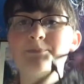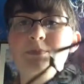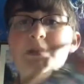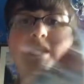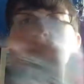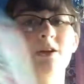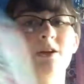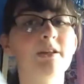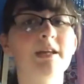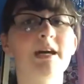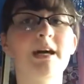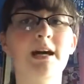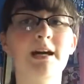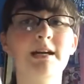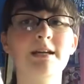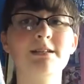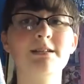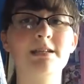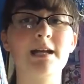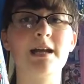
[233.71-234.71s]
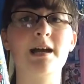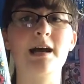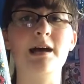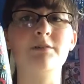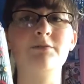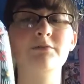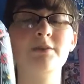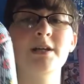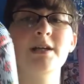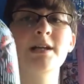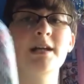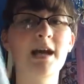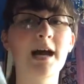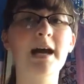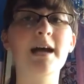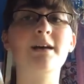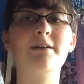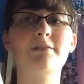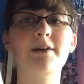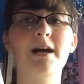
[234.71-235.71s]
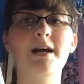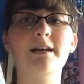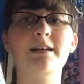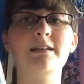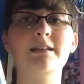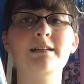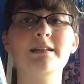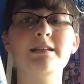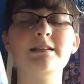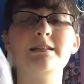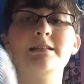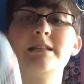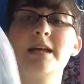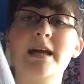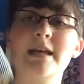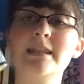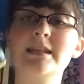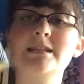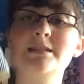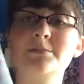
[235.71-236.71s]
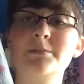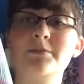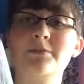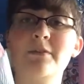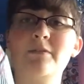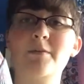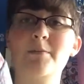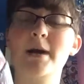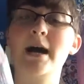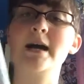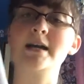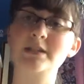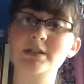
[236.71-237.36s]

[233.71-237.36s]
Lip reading: They're not the highest I have. I have higher than these, and these are my favourite pair.